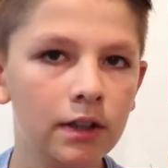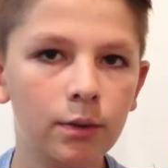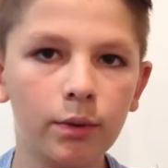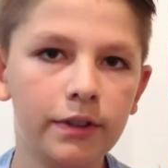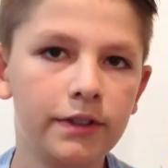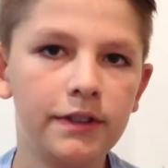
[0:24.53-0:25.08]

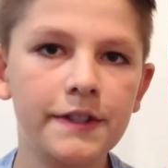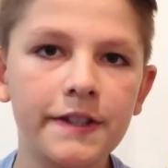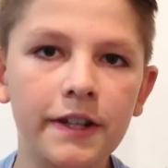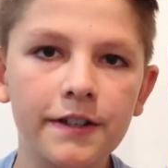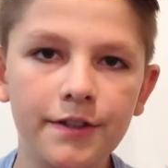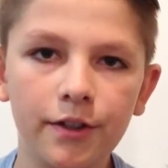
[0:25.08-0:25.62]
Or these
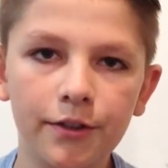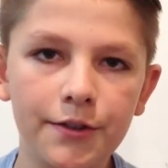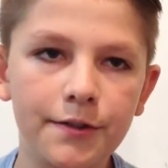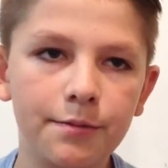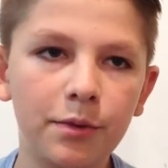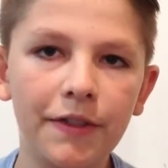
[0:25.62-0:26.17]
days, I'll
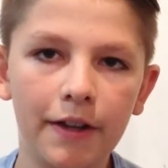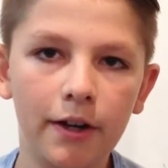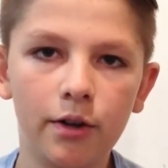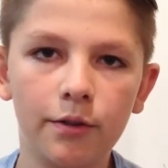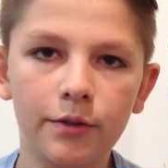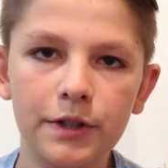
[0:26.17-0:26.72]
spread that
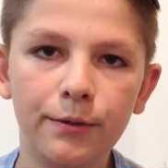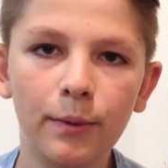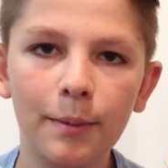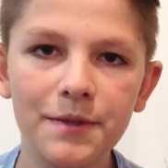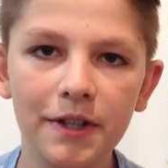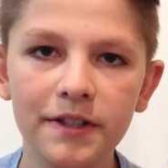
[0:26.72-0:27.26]
out over different
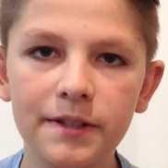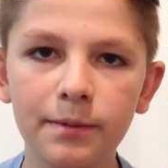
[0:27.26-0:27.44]
websites.